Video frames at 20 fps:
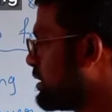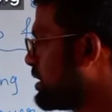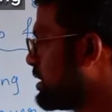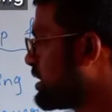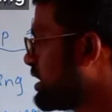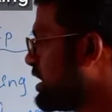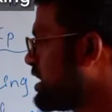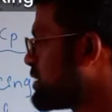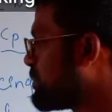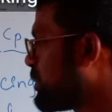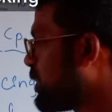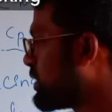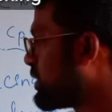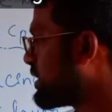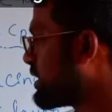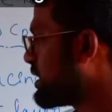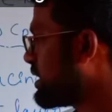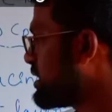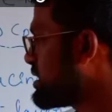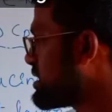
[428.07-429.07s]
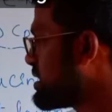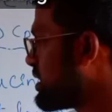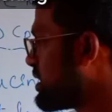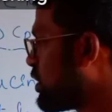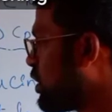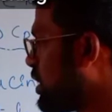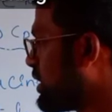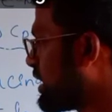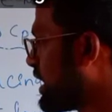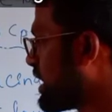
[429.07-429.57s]
each particle is in
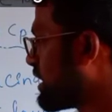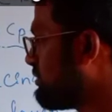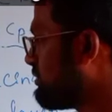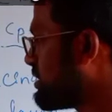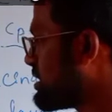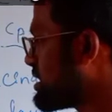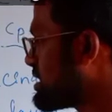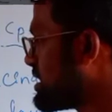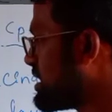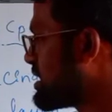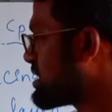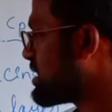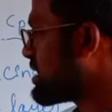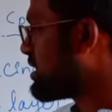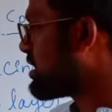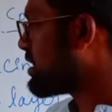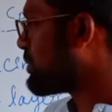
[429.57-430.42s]
contact with the 6 other